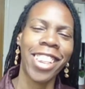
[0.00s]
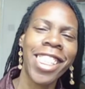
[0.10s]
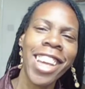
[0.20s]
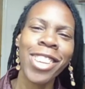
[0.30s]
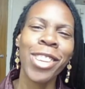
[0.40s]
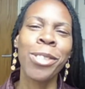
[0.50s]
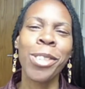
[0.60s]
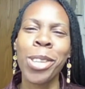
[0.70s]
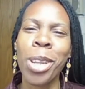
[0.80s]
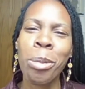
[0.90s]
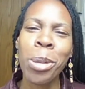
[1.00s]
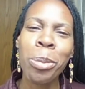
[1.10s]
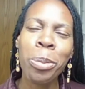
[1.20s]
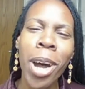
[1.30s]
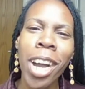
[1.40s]
thank you for
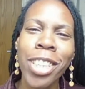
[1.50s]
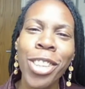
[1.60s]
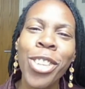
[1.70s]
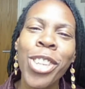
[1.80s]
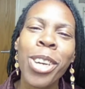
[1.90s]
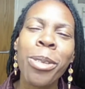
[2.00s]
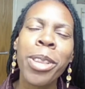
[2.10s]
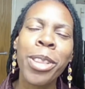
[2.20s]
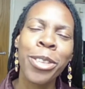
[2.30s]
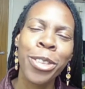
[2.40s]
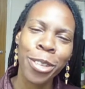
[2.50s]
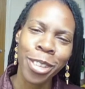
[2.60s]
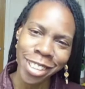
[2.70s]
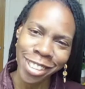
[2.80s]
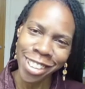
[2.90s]
stopping by to share with
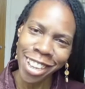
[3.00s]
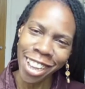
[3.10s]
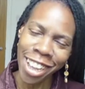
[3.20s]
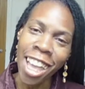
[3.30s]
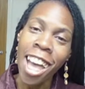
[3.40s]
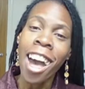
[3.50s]
Julie today.